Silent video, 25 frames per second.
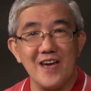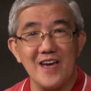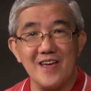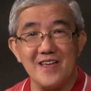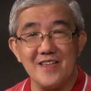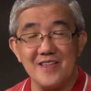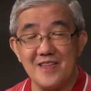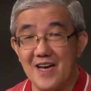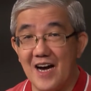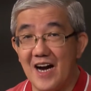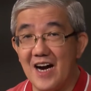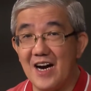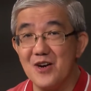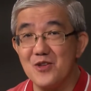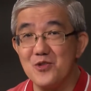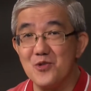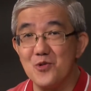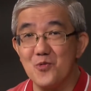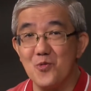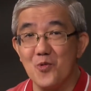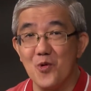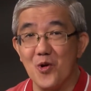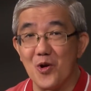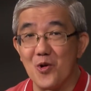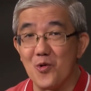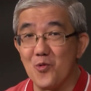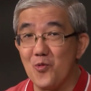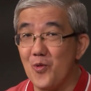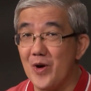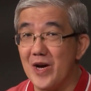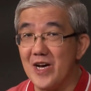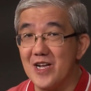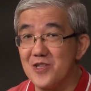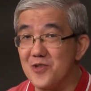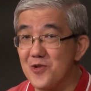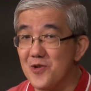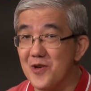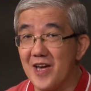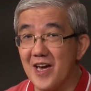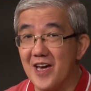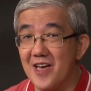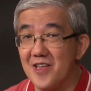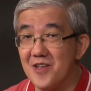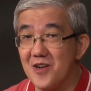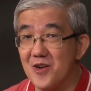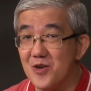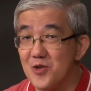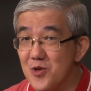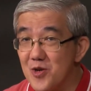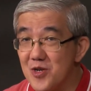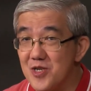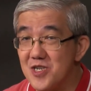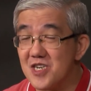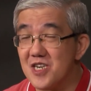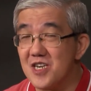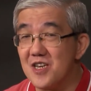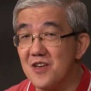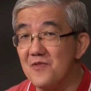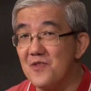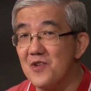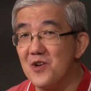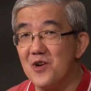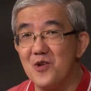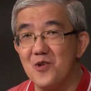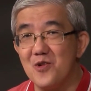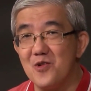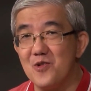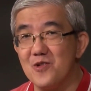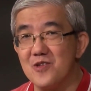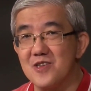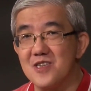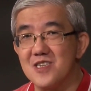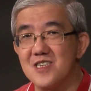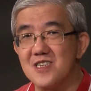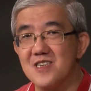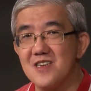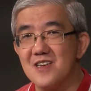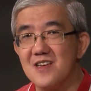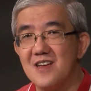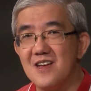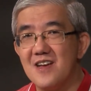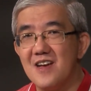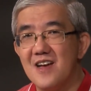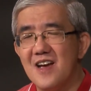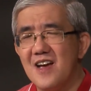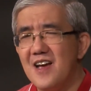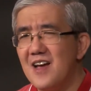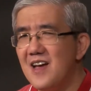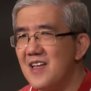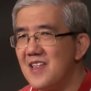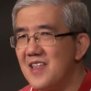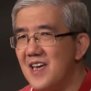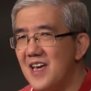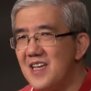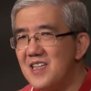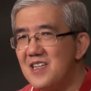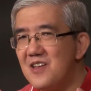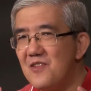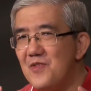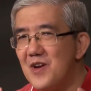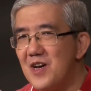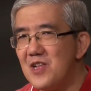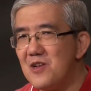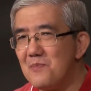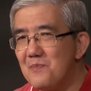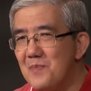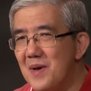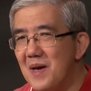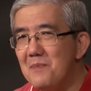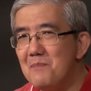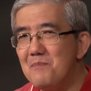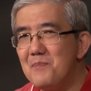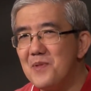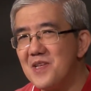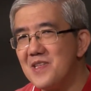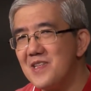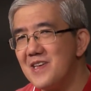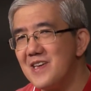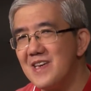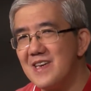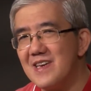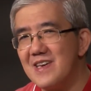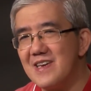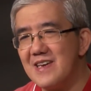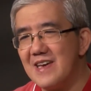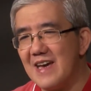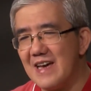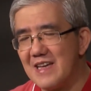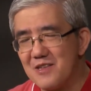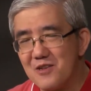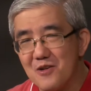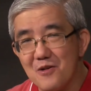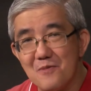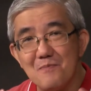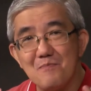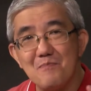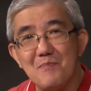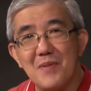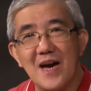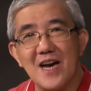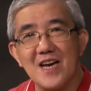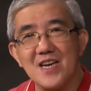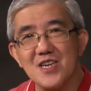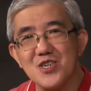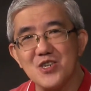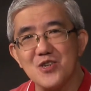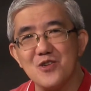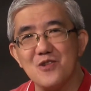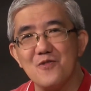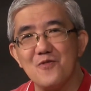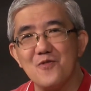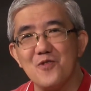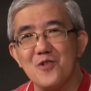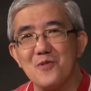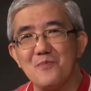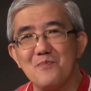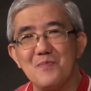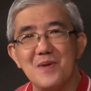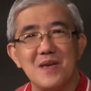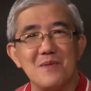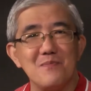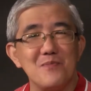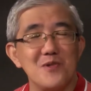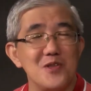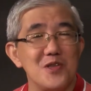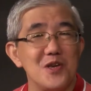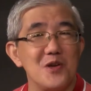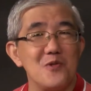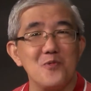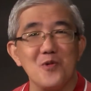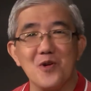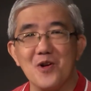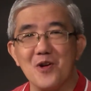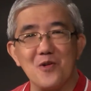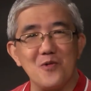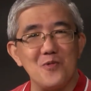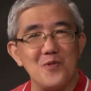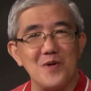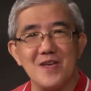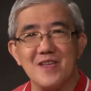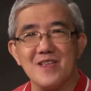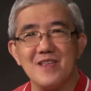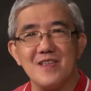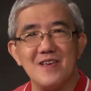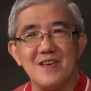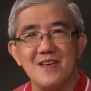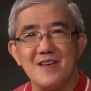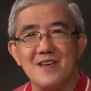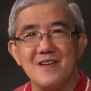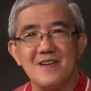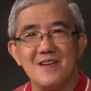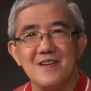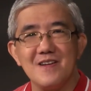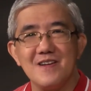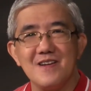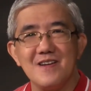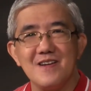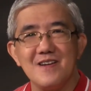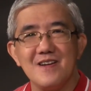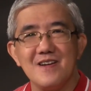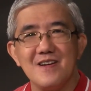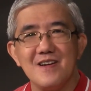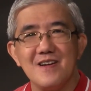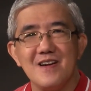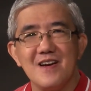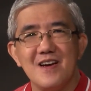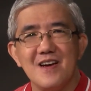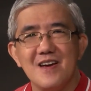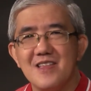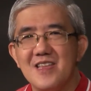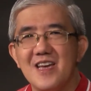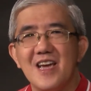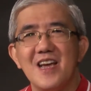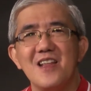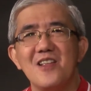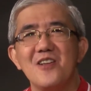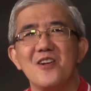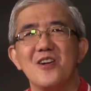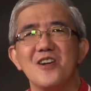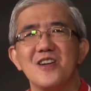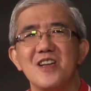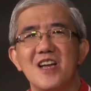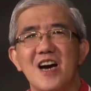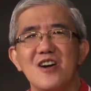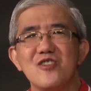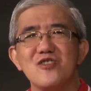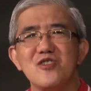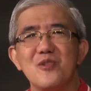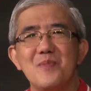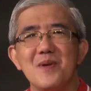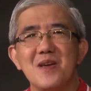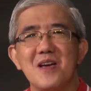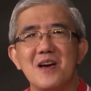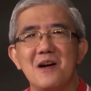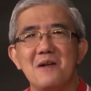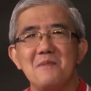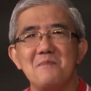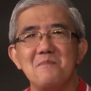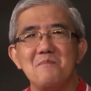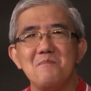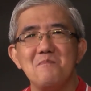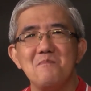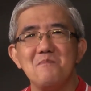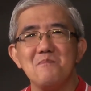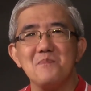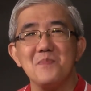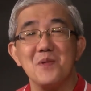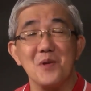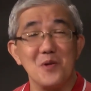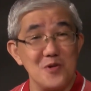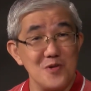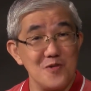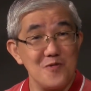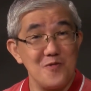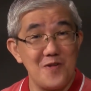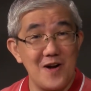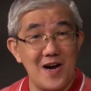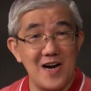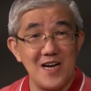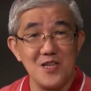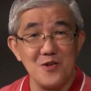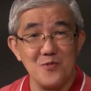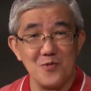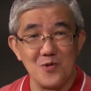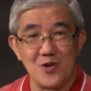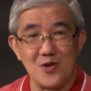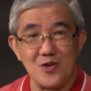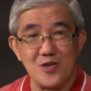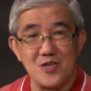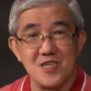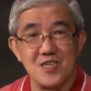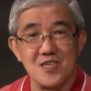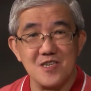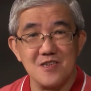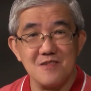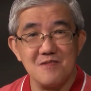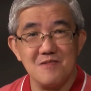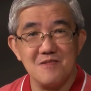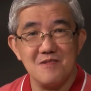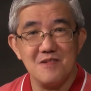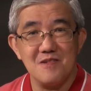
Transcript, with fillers: and how to work well together to achieve goals. They develop empathy and compassion for people they work with. They learn how to become good followers,